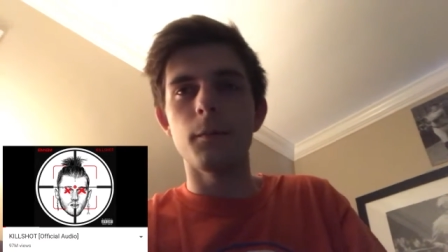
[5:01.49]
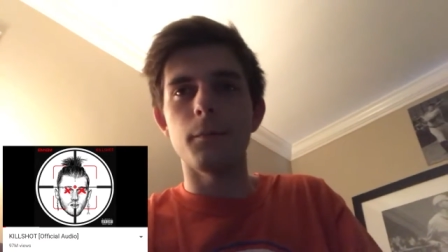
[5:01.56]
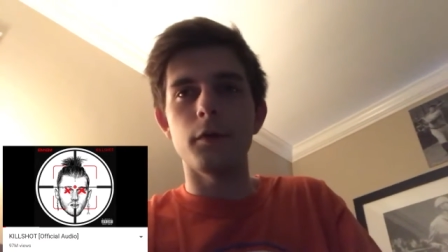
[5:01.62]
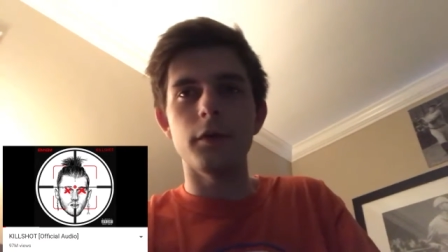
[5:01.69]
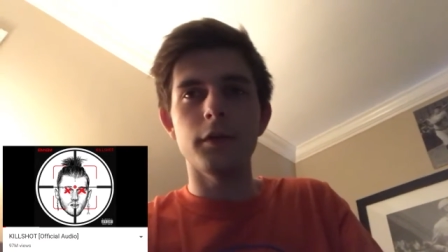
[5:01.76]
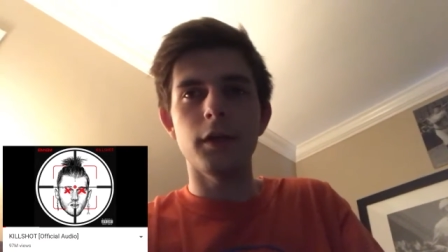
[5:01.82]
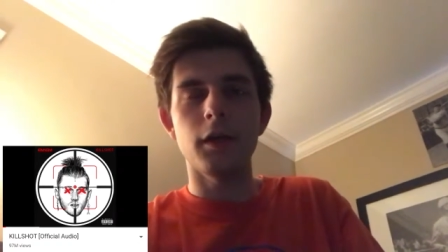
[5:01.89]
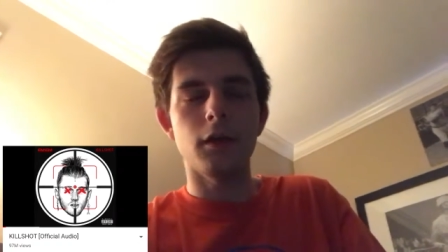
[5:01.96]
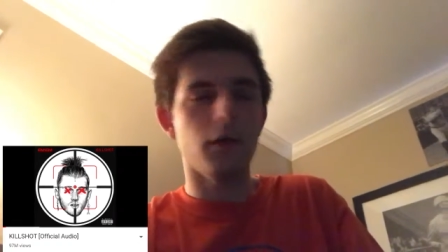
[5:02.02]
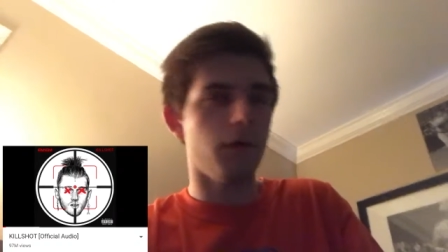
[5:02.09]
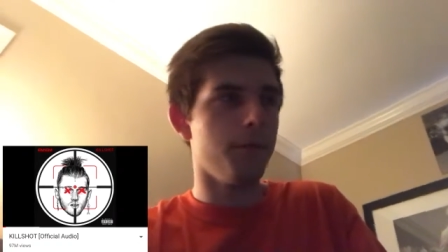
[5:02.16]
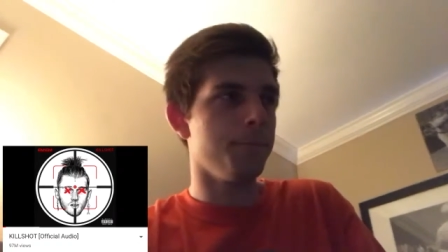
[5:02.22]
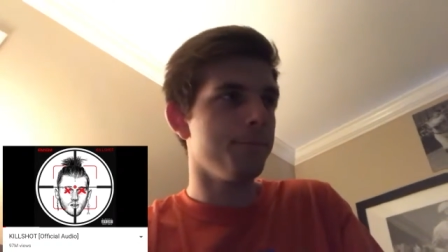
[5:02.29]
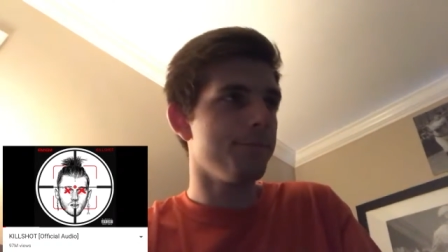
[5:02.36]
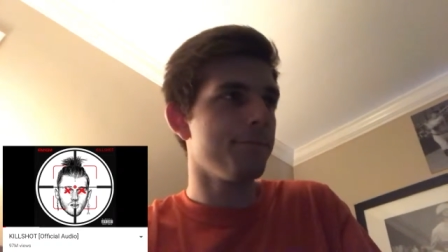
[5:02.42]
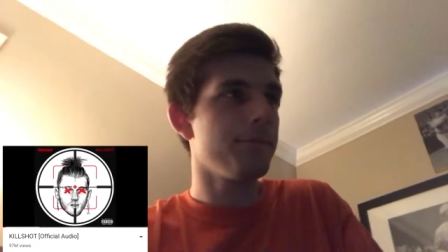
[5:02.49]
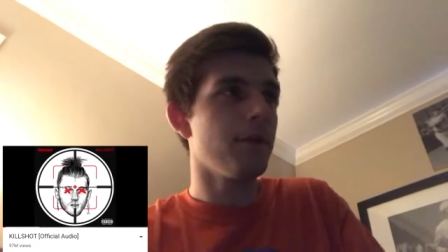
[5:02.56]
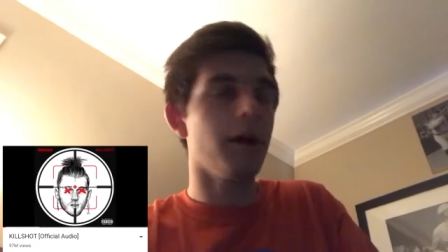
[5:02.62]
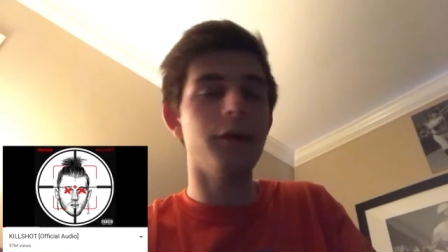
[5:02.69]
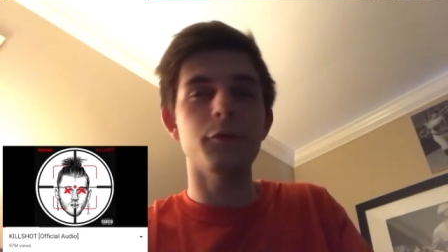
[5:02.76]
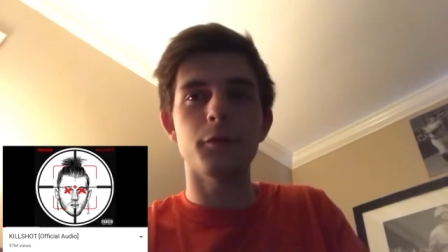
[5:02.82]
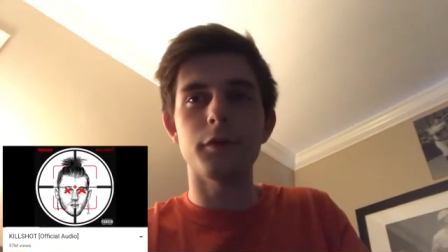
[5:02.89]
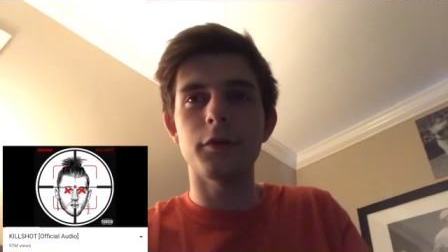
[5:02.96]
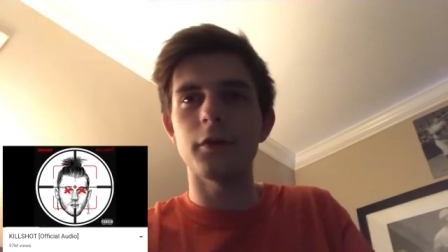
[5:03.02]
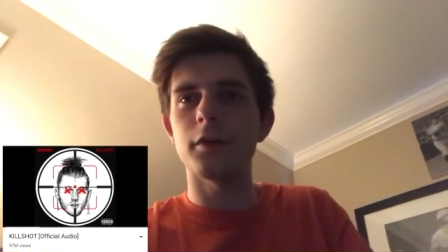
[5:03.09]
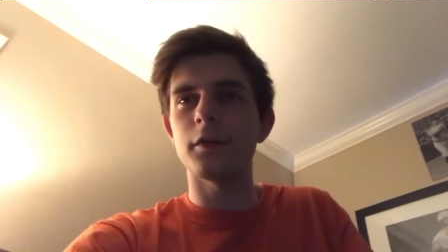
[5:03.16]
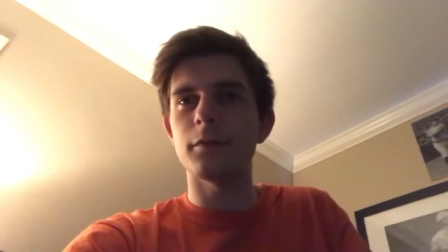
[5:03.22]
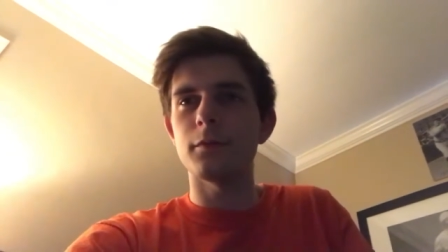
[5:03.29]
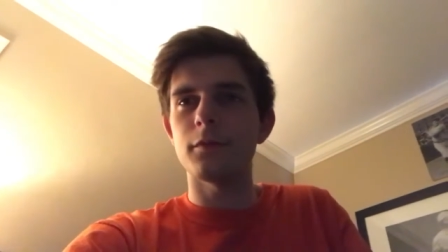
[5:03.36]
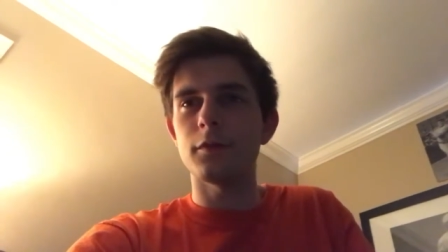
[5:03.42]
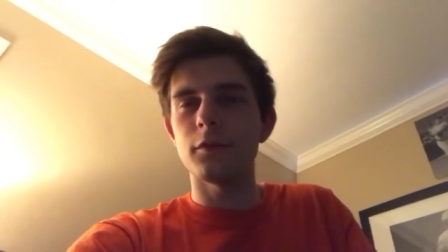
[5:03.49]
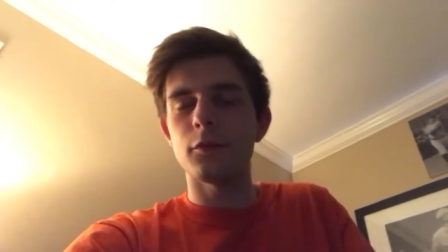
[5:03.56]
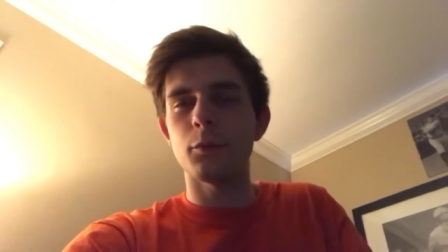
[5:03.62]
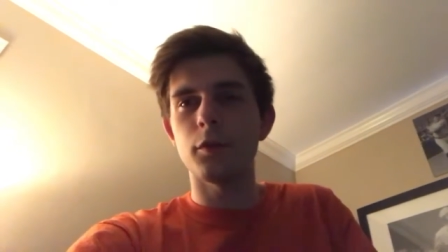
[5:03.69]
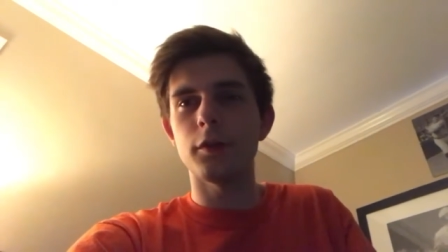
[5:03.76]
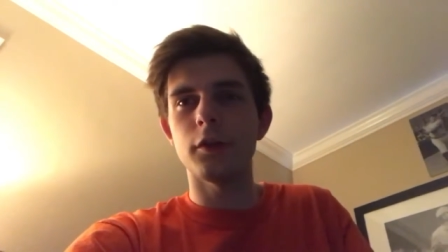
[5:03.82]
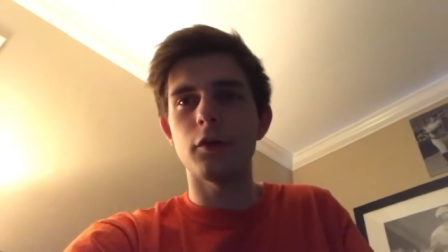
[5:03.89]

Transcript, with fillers: But yeah, um, I just wanted to just wanted